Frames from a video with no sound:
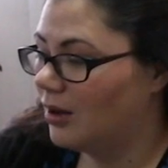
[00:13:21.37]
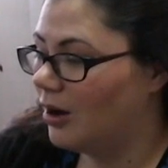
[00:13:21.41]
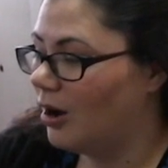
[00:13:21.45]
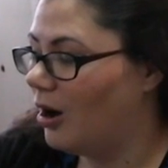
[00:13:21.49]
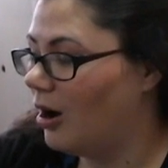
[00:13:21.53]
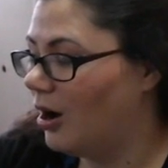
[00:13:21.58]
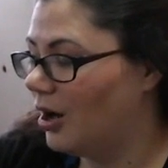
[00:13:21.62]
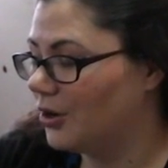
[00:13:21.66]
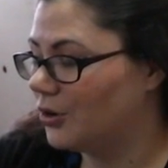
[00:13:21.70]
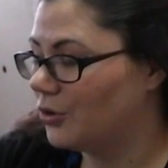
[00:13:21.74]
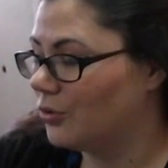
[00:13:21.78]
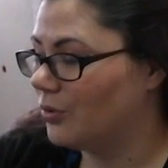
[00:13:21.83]

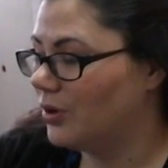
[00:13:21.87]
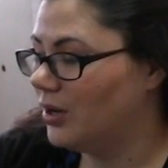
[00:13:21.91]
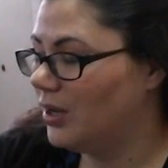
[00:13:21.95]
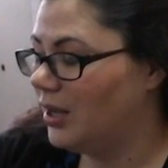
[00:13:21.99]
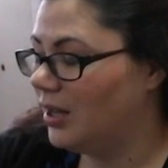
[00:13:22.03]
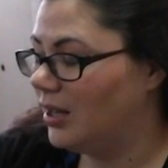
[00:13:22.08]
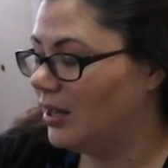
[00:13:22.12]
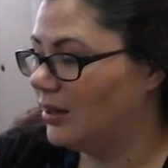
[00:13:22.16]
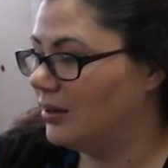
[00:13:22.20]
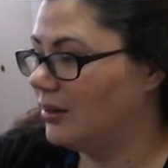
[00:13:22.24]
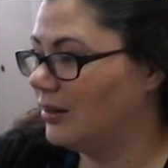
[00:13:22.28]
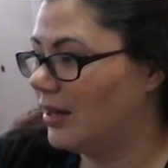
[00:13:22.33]

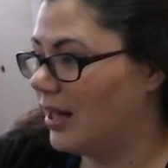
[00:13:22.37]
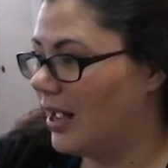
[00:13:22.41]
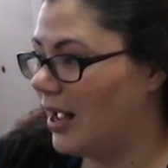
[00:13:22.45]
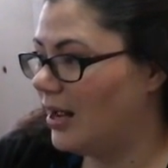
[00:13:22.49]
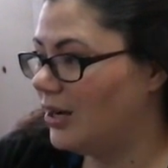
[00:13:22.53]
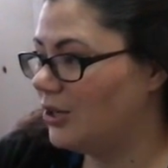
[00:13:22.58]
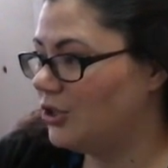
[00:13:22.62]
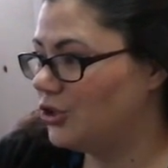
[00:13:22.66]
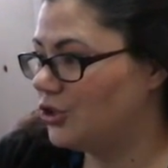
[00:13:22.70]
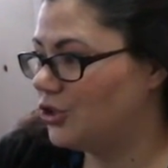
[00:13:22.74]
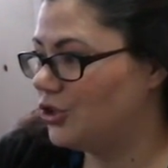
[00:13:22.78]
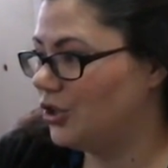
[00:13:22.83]
honoree
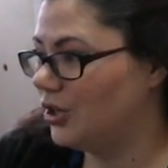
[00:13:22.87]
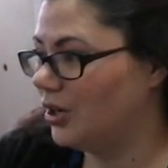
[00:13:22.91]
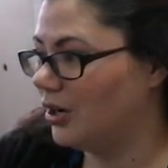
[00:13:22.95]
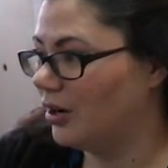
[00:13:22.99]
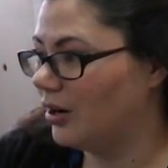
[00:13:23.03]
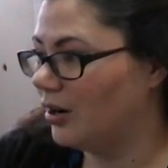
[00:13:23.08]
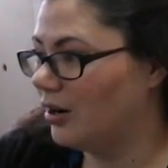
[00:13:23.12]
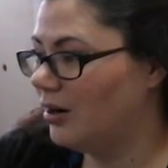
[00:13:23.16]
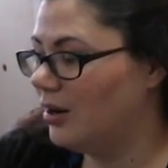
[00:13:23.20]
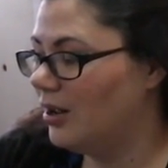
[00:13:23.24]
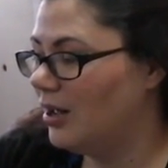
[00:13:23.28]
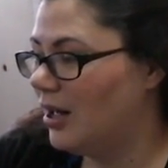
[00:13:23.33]
last
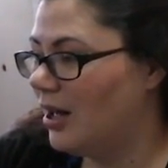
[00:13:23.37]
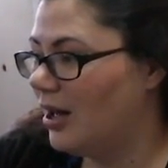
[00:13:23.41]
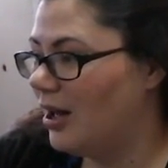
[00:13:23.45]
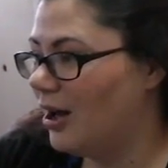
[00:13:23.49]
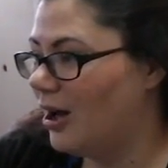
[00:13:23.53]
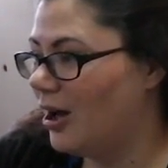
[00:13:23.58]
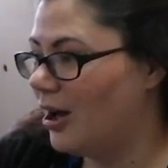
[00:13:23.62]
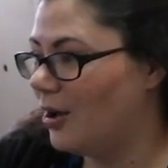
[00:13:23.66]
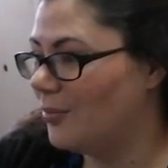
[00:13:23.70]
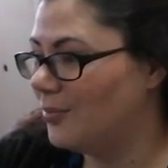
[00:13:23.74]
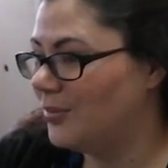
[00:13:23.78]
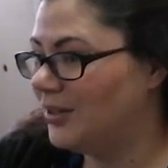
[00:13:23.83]
year,
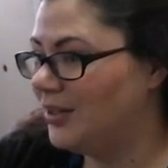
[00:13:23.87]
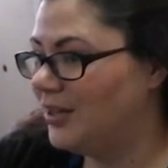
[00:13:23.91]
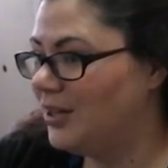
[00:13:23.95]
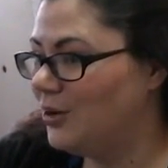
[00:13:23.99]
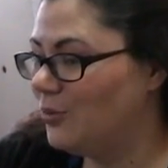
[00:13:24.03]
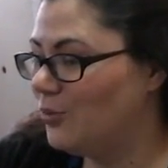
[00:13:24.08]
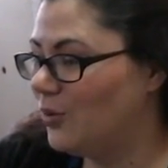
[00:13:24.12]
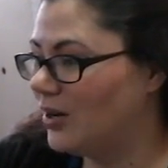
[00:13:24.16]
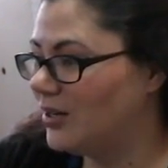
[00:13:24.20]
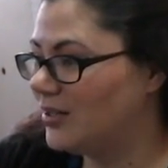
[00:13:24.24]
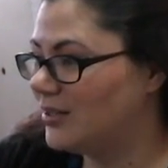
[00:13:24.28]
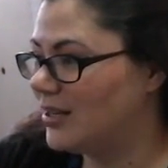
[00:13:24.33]
um, and
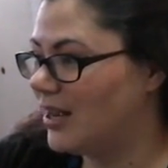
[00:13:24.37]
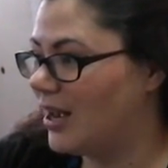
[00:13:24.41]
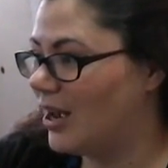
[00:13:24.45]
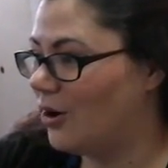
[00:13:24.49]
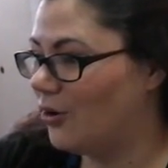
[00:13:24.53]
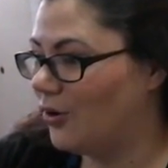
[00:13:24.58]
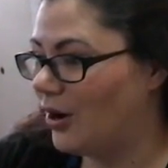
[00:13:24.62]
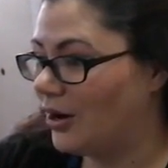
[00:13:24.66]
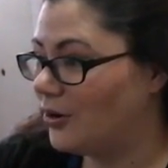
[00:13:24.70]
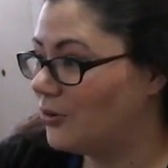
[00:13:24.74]
he went down.